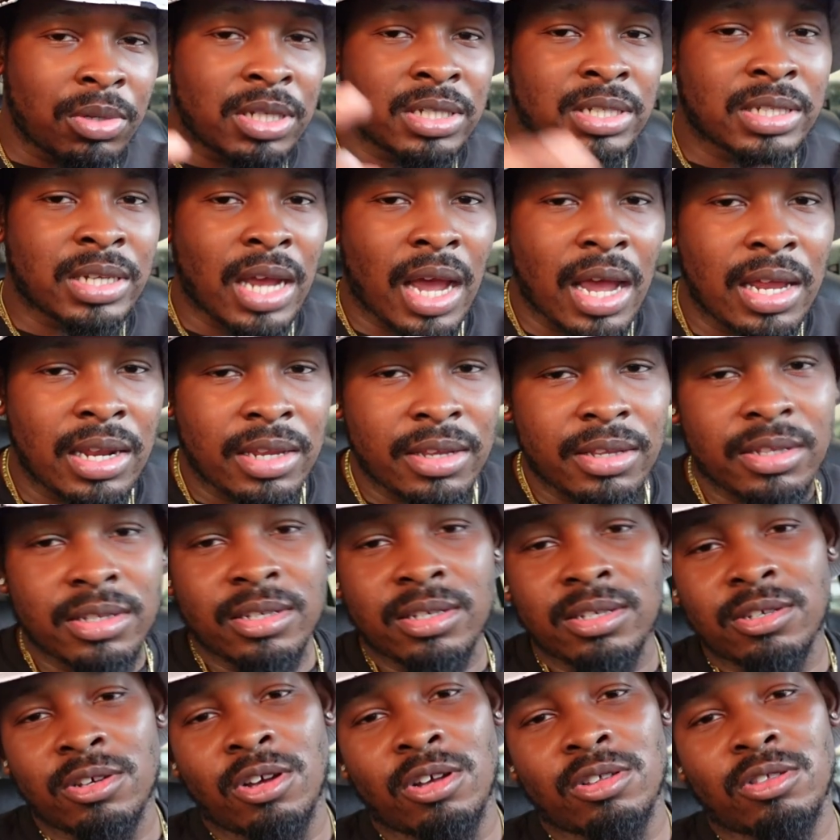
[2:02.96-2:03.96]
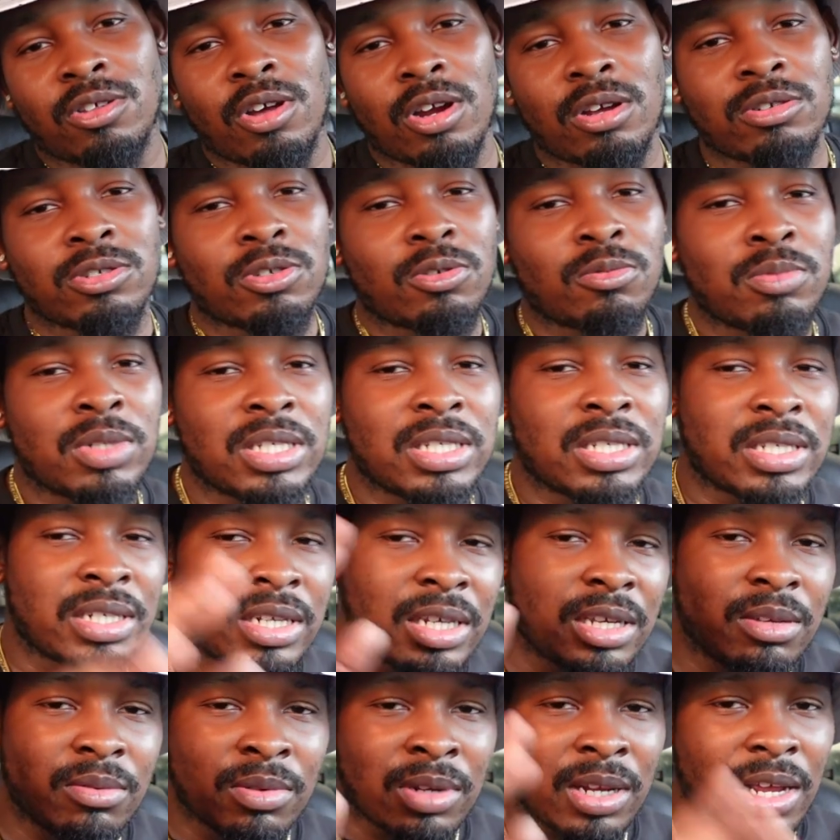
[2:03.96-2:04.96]
be silent? Y'all thought I was gonna be
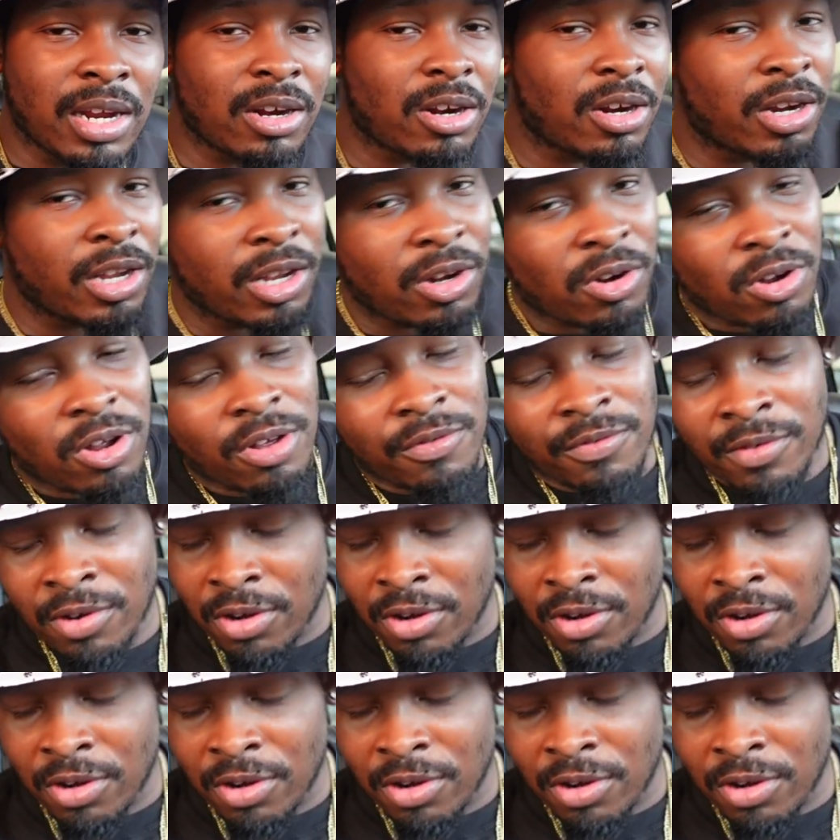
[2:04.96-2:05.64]
asleep and let her get off?